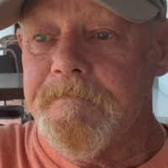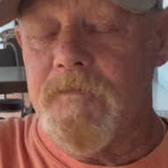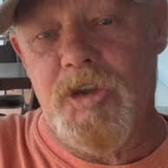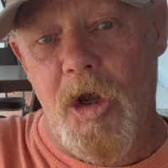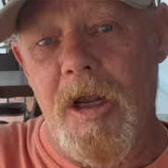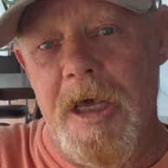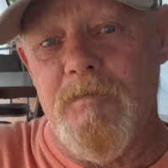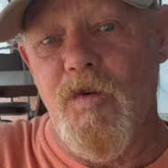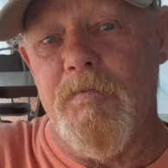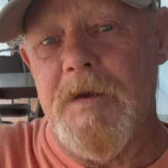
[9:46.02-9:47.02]

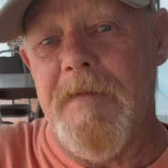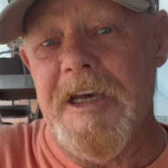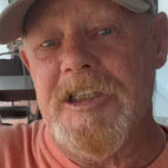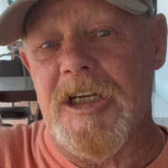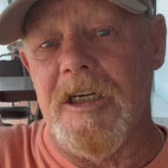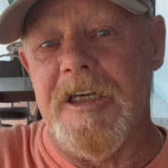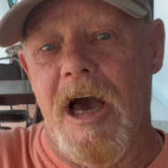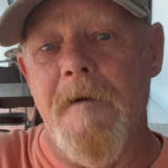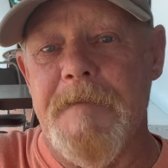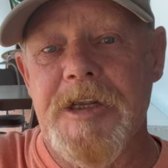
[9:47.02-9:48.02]
Thailand will be basically
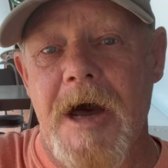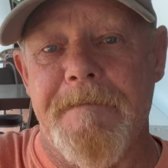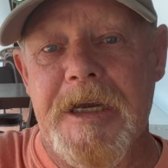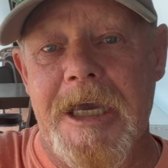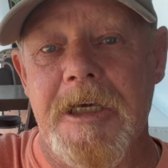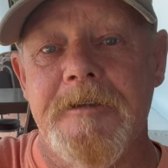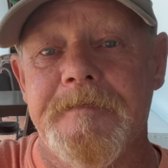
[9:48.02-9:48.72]
opened up again.